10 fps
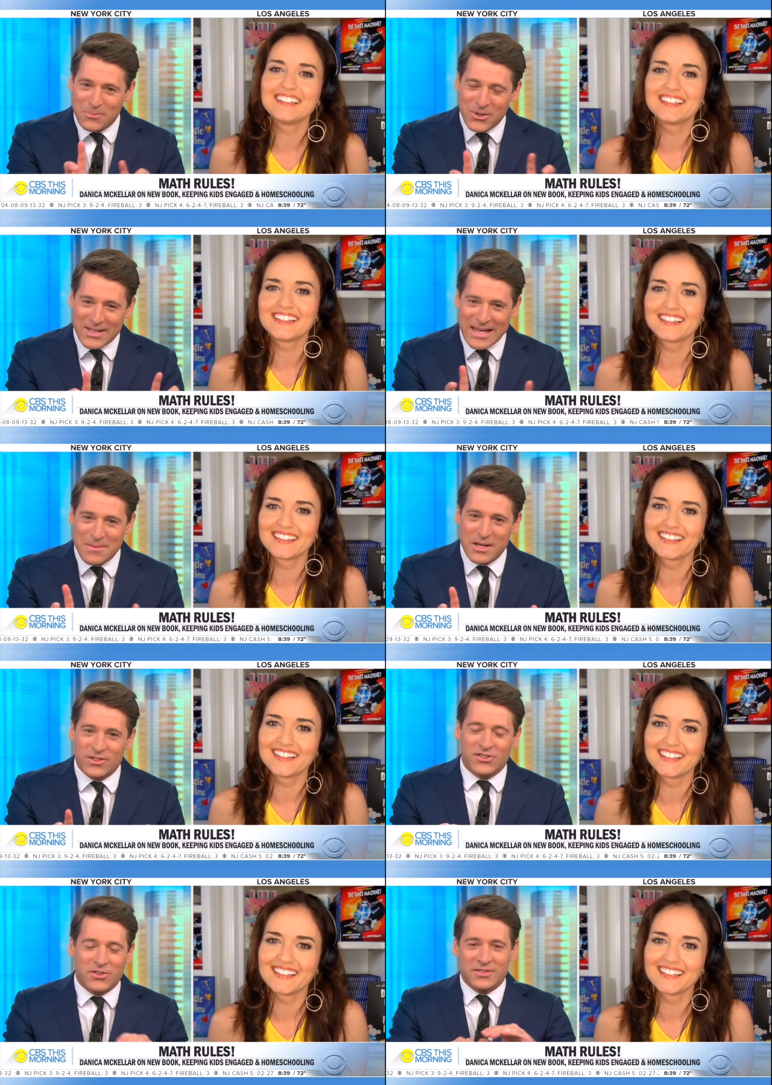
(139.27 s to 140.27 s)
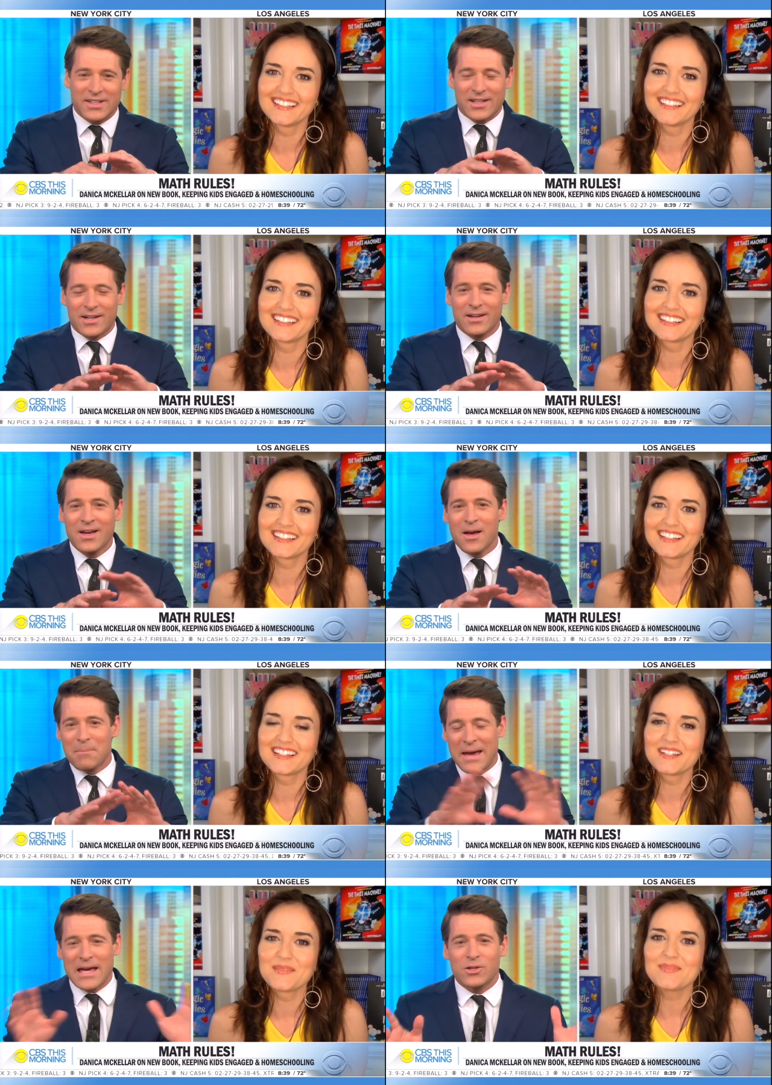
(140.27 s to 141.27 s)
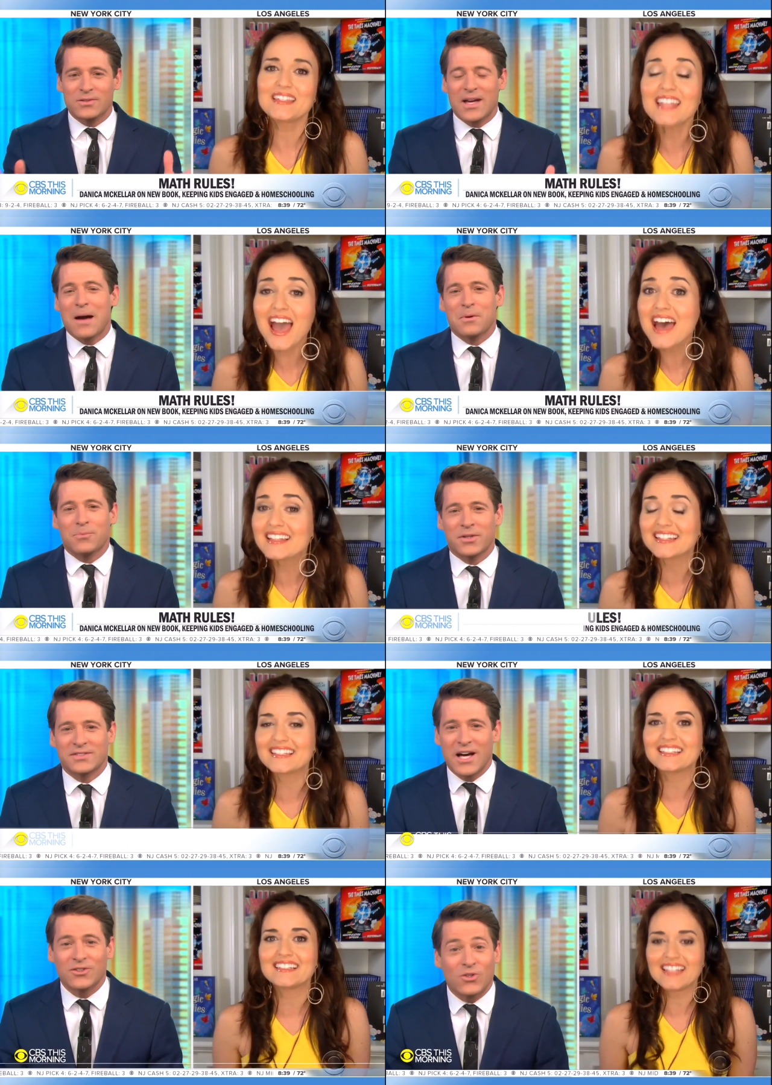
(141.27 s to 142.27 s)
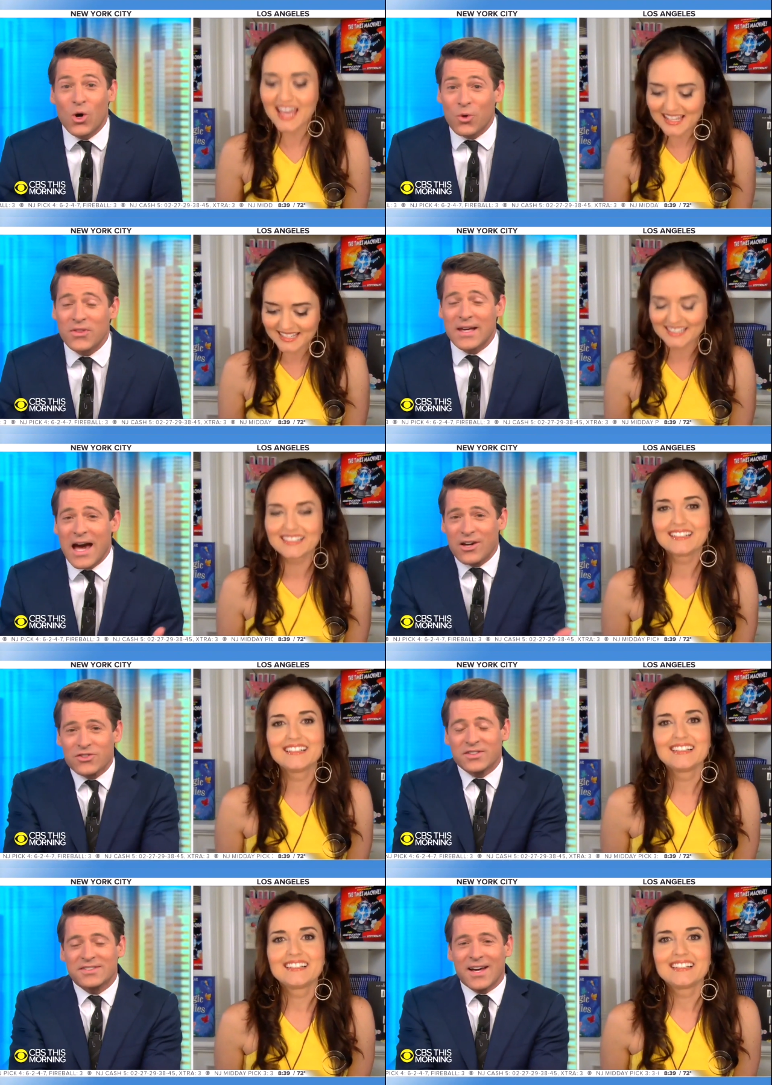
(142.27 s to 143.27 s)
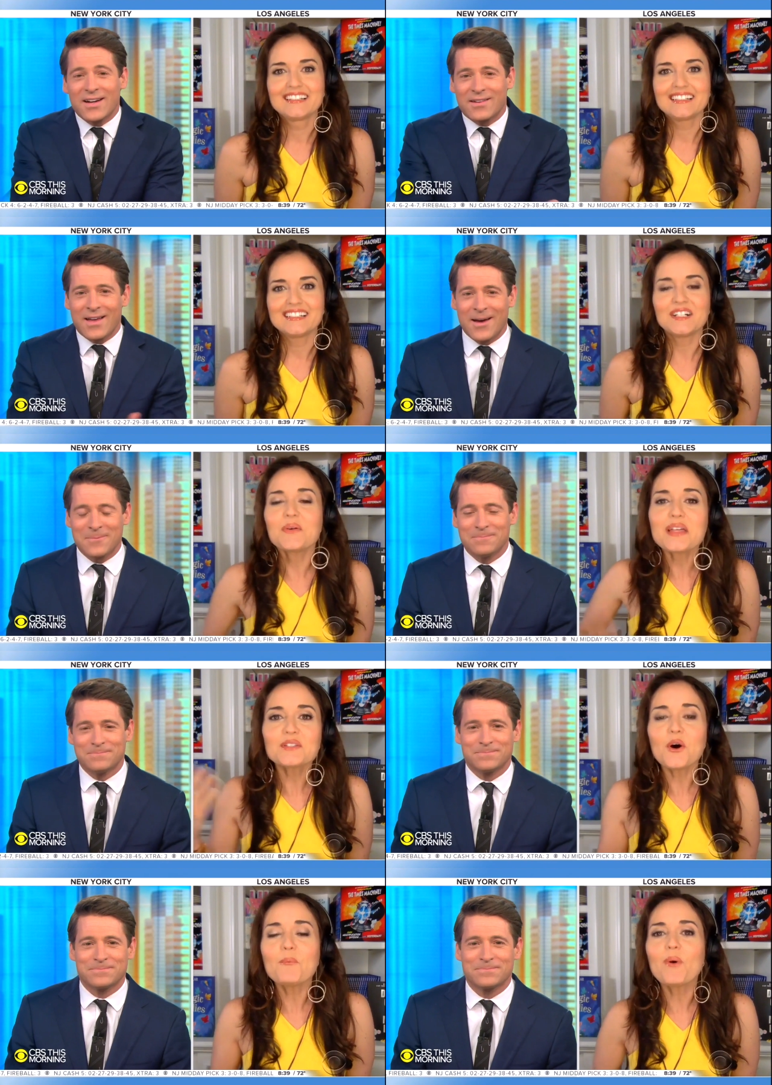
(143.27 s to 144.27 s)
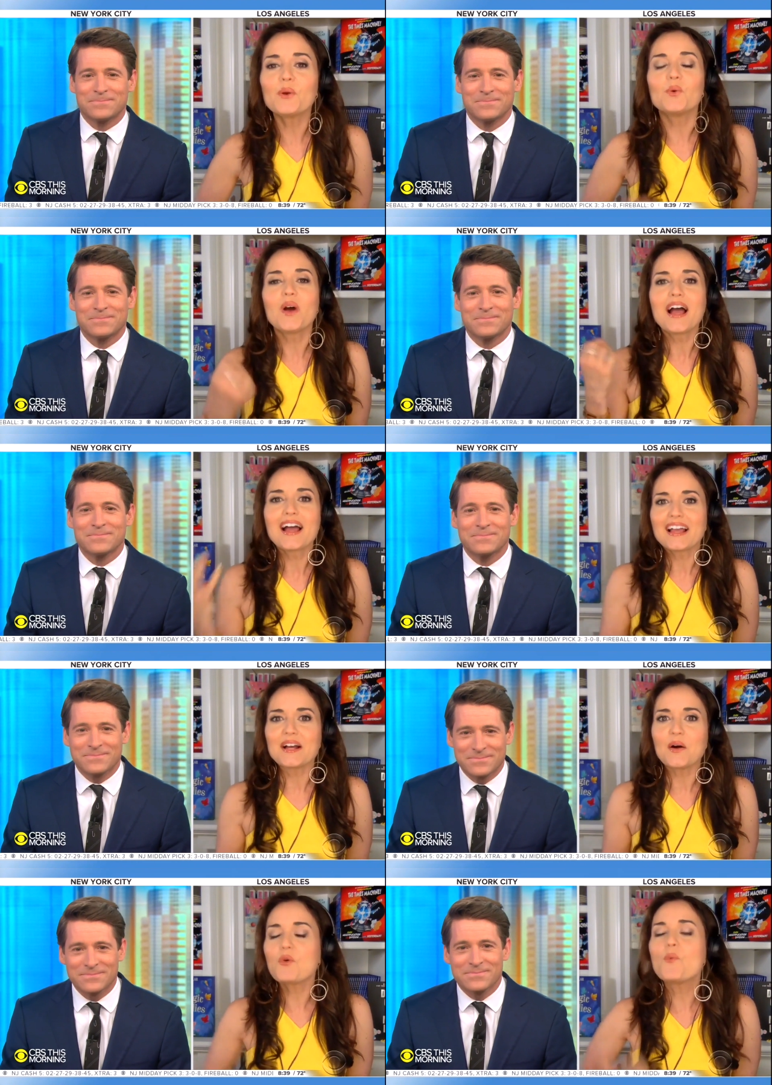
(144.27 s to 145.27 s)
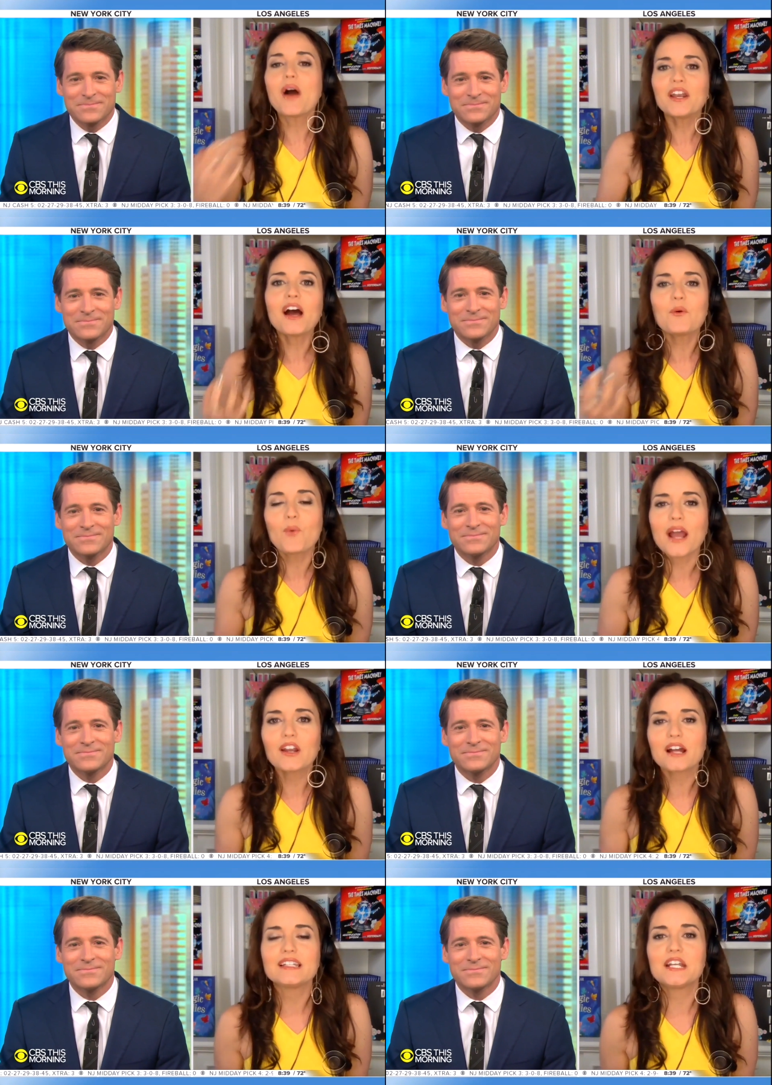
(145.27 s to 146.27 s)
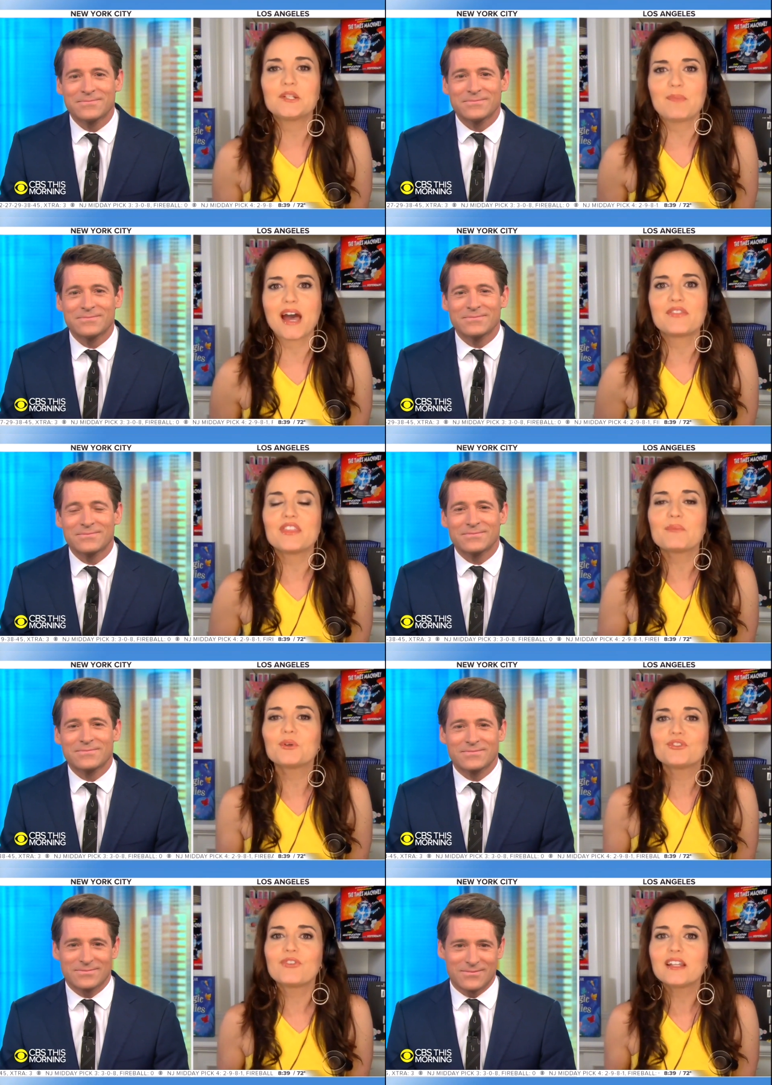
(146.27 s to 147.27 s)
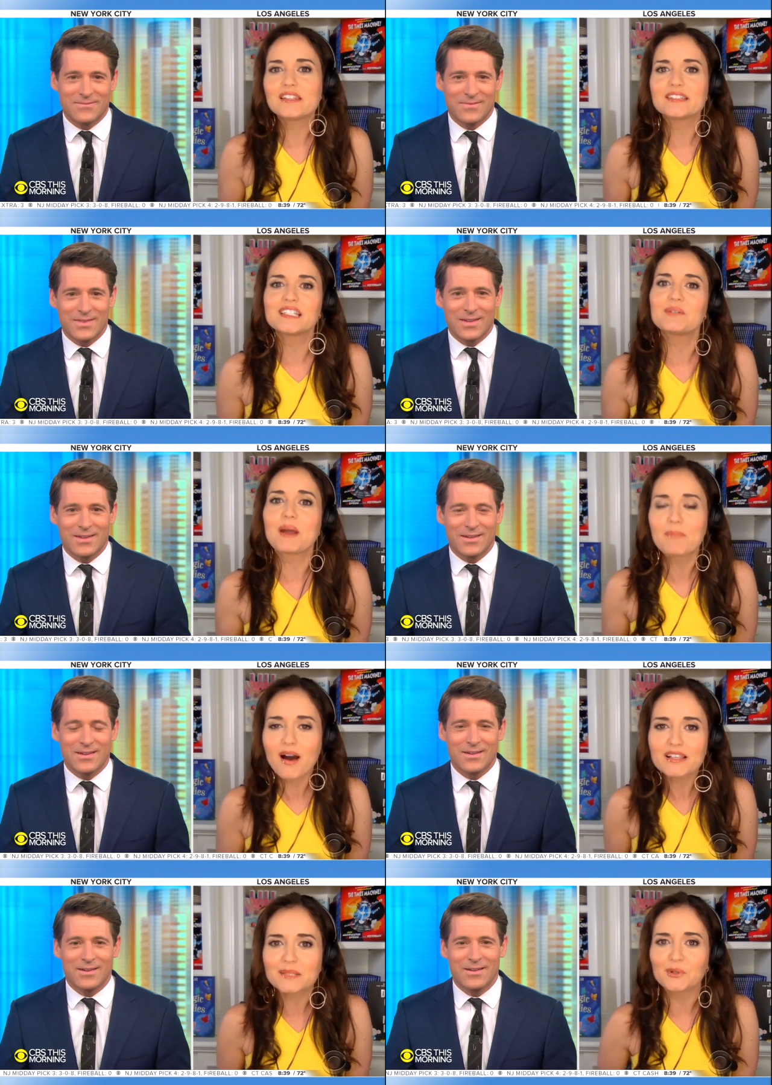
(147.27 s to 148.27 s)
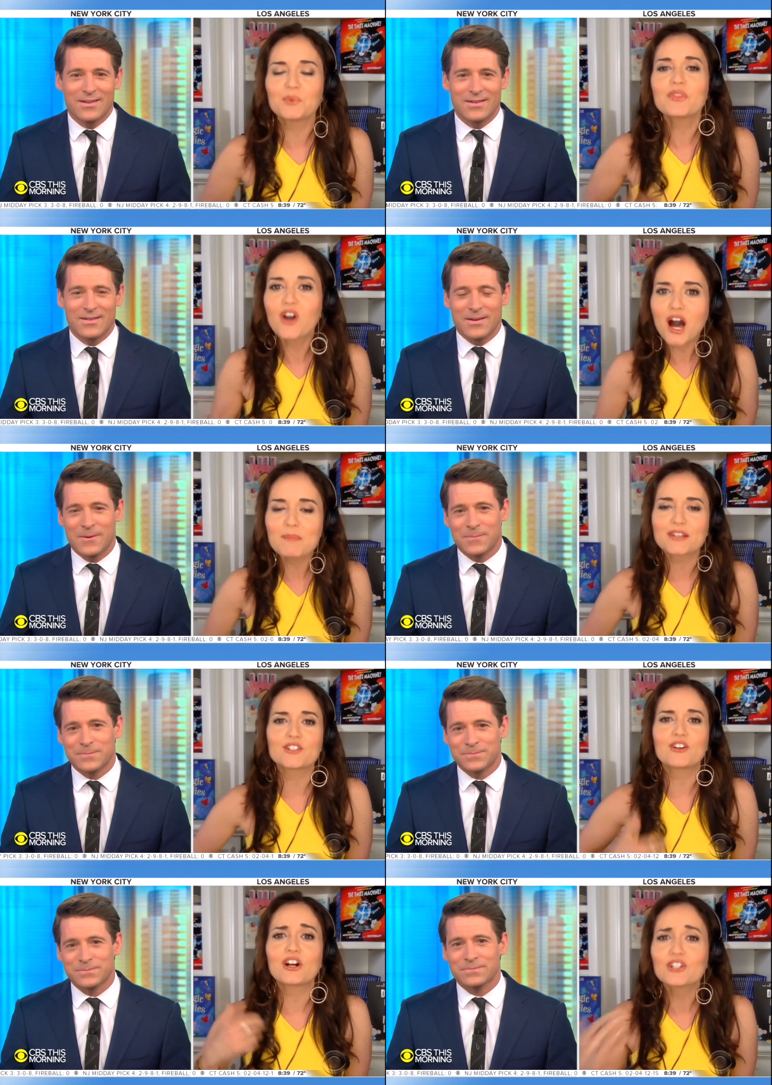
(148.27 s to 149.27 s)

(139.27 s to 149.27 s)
Speaker 1: book image. So there's like a, paneled comic yes, book style to the whole yes. thing. How did you decide on that?
Speaker 2: Well, that's the whole point why not why not teach math in the most fun silly way possible with comics and